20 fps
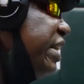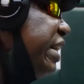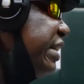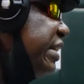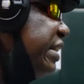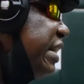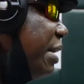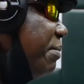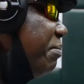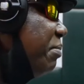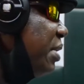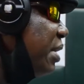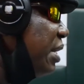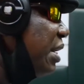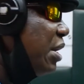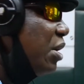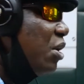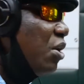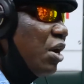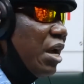release them.
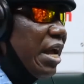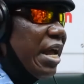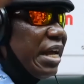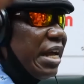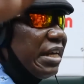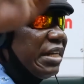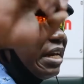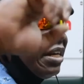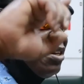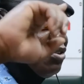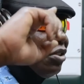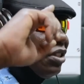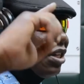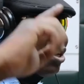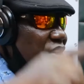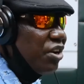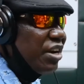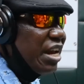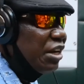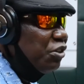And then it will
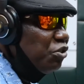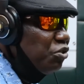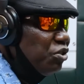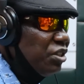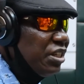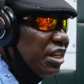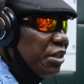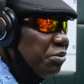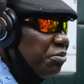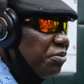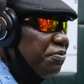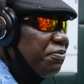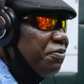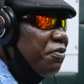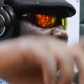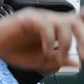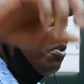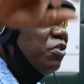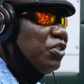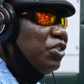take another 2 years
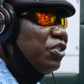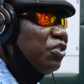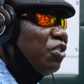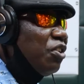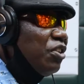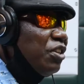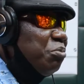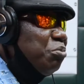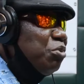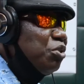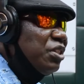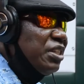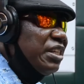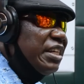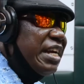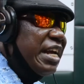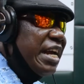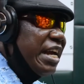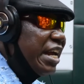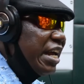before Sony
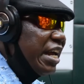Music.